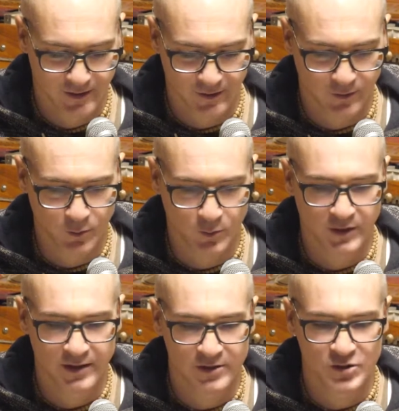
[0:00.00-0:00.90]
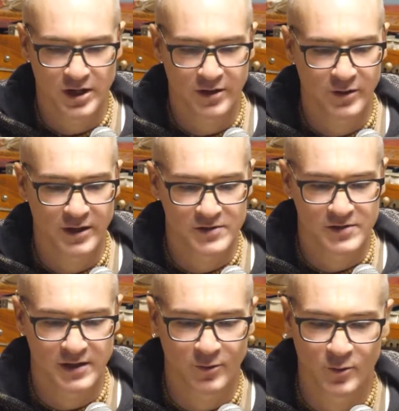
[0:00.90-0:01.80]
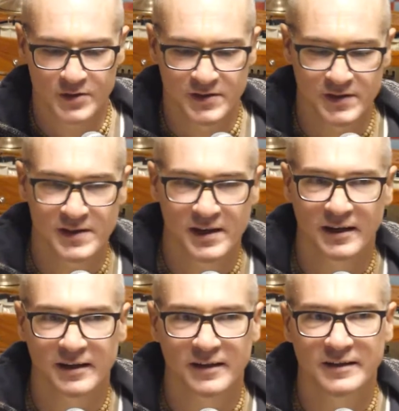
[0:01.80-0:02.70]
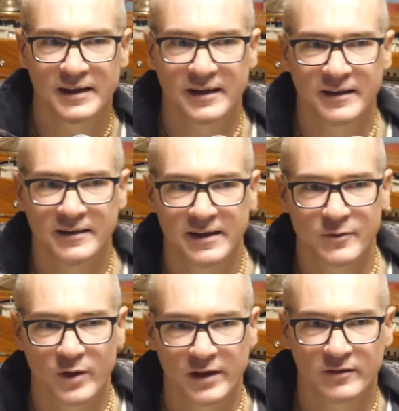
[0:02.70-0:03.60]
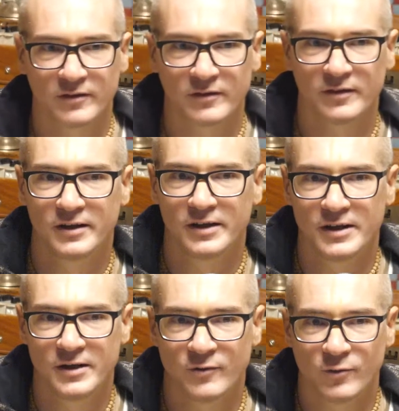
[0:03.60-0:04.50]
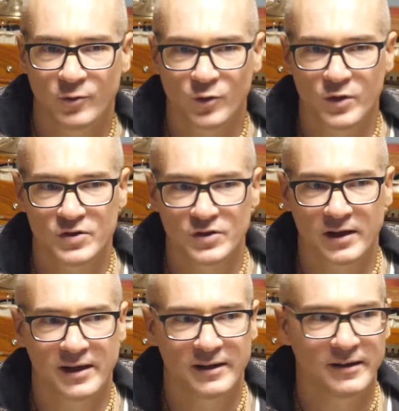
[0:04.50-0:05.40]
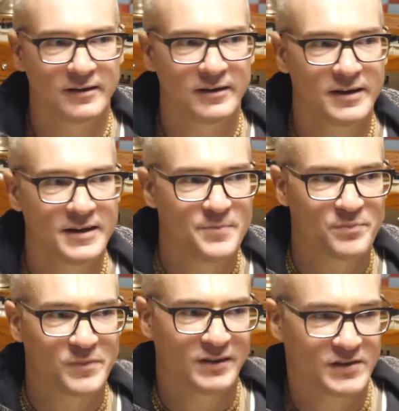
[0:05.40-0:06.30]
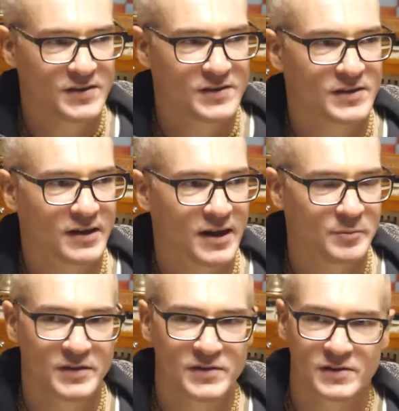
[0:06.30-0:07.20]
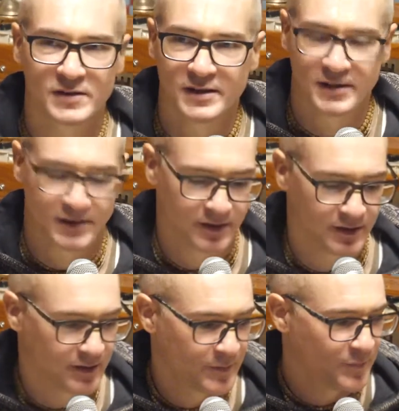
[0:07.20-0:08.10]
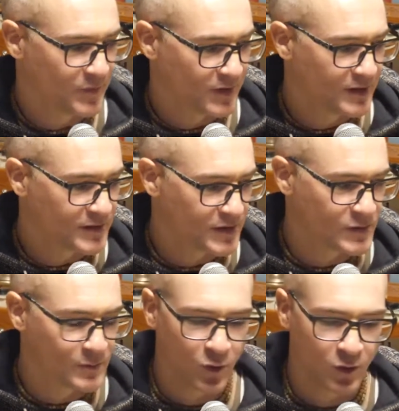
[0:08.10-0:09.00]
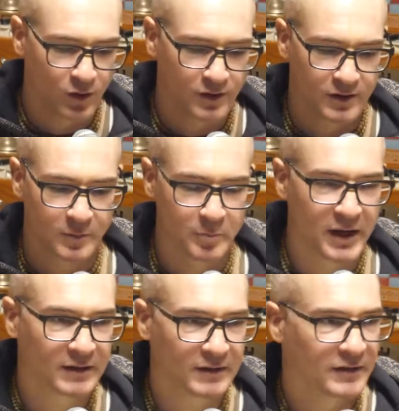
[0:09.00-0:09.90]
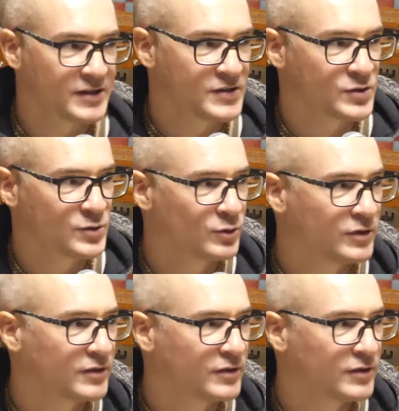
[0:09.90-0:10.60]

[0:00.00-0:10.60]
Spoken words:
took their chariots and horses, and they went for Krishna. And then it is described this small battle ensued.